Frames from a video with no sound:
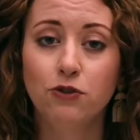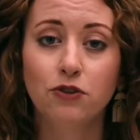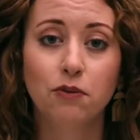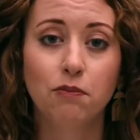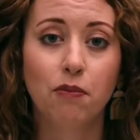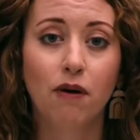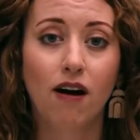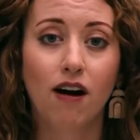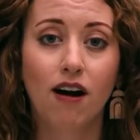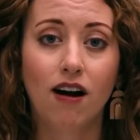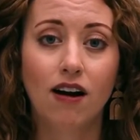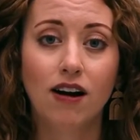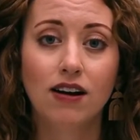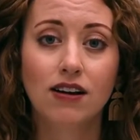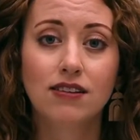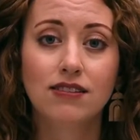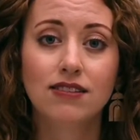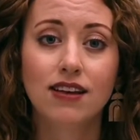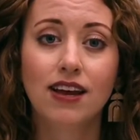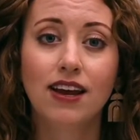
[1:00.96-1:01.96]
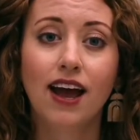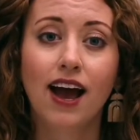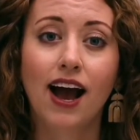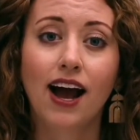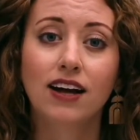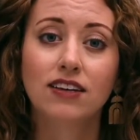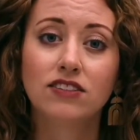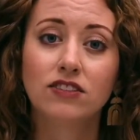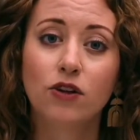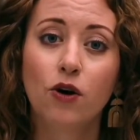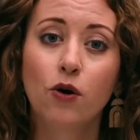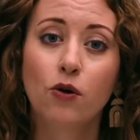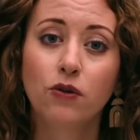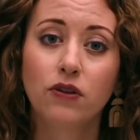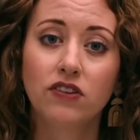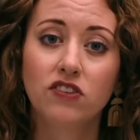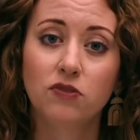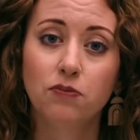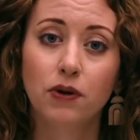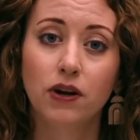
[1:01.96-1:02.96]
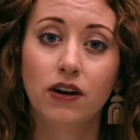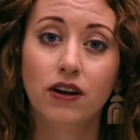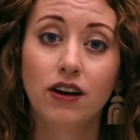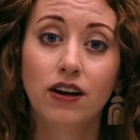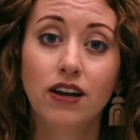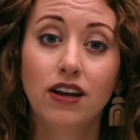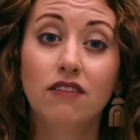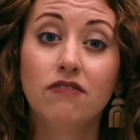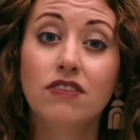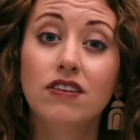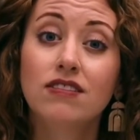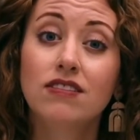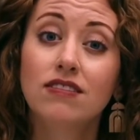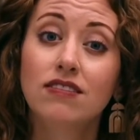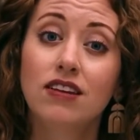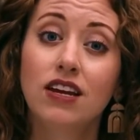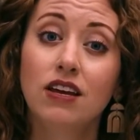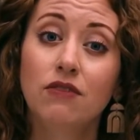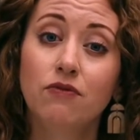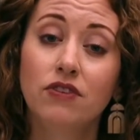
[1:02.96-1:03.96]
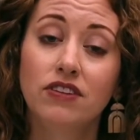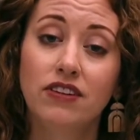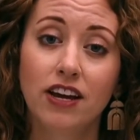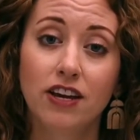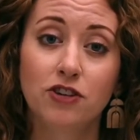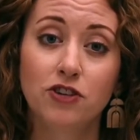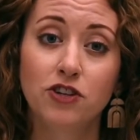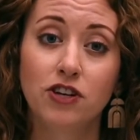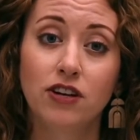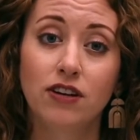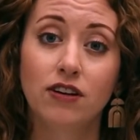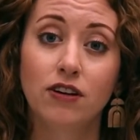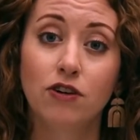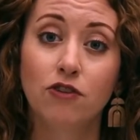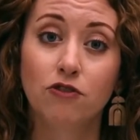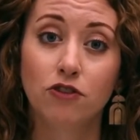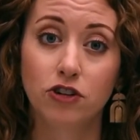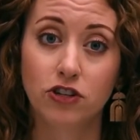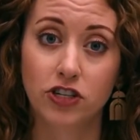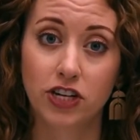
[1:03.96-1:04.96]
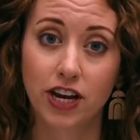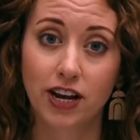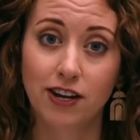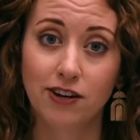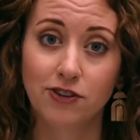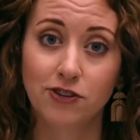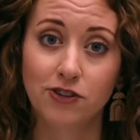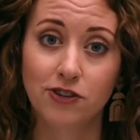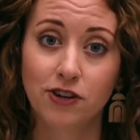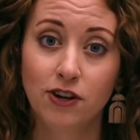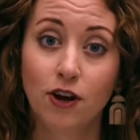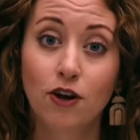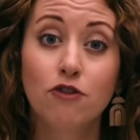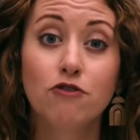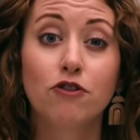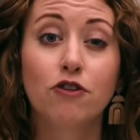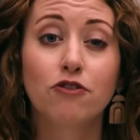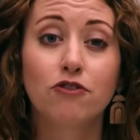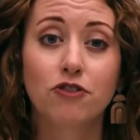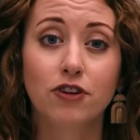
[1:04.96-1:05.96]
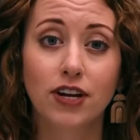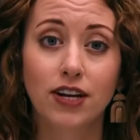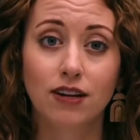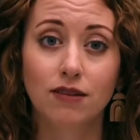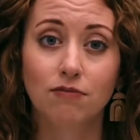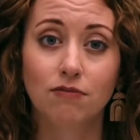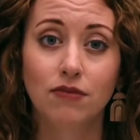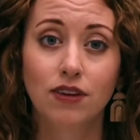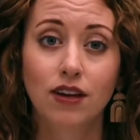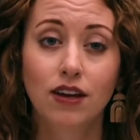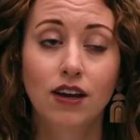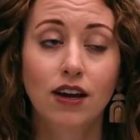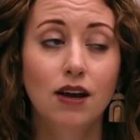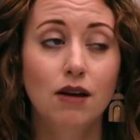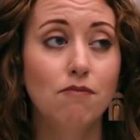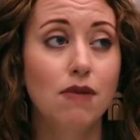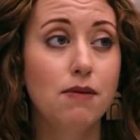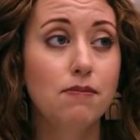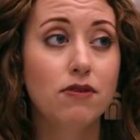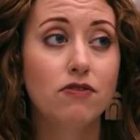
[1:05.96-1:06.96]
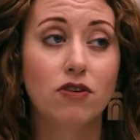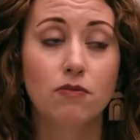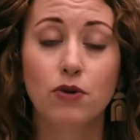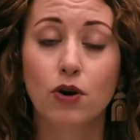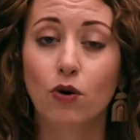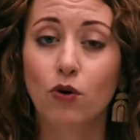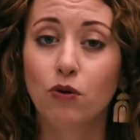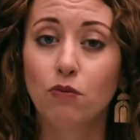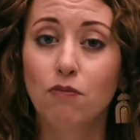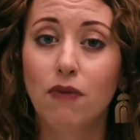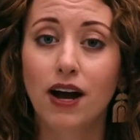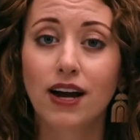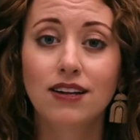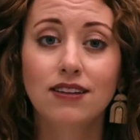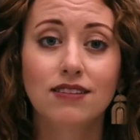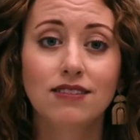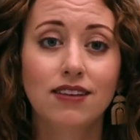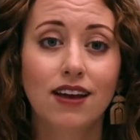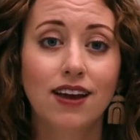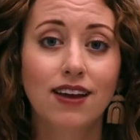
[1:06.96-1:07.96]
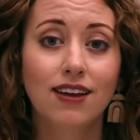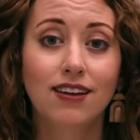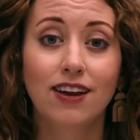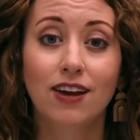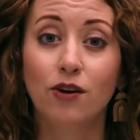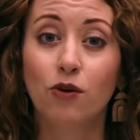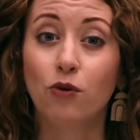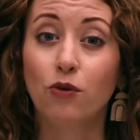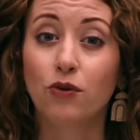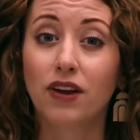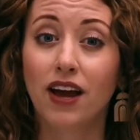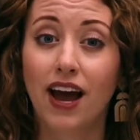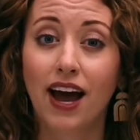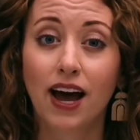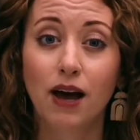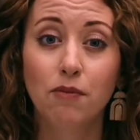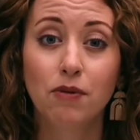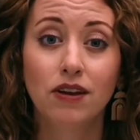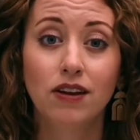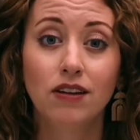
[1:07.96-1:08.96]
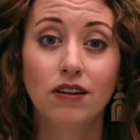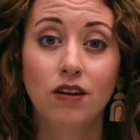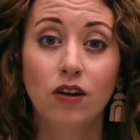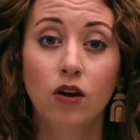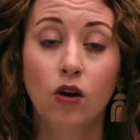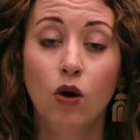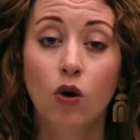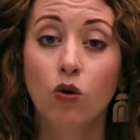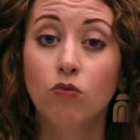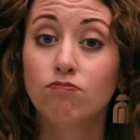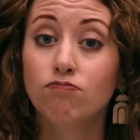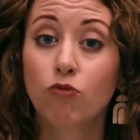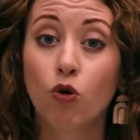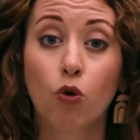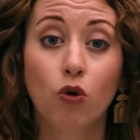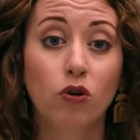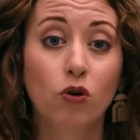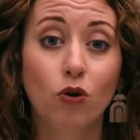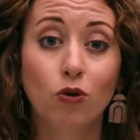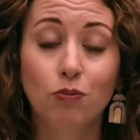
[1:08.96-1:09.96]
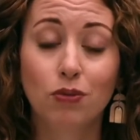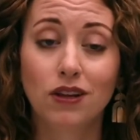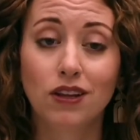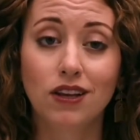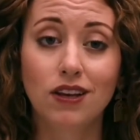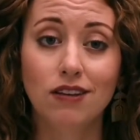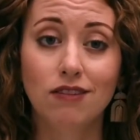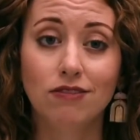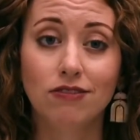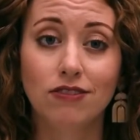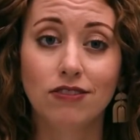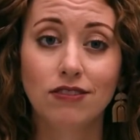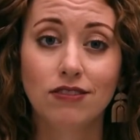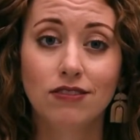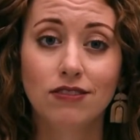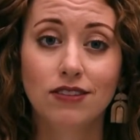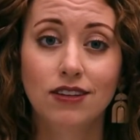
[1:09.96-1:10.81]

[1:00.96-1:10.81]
you to pause and ask the Holy Spirit if this is an invitation for change, for freedom, maybe from an old mindset, an old habit, or an old belief.